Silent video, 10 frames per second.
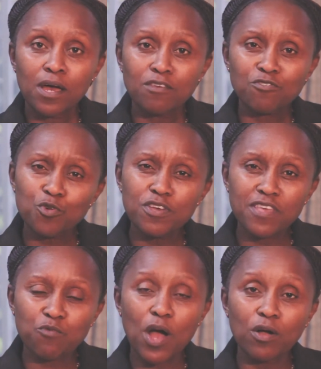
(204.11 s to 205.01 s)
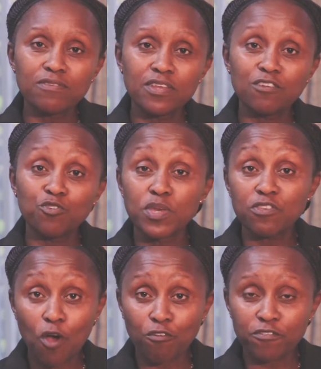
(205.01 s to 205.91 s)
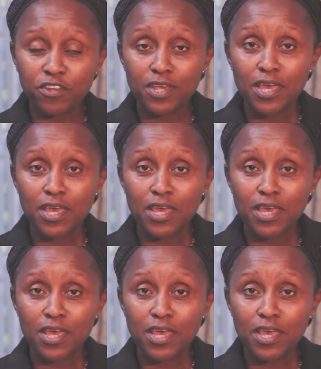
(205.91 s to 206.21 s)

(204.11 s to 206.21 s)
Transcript: Stories that were considered to be soft.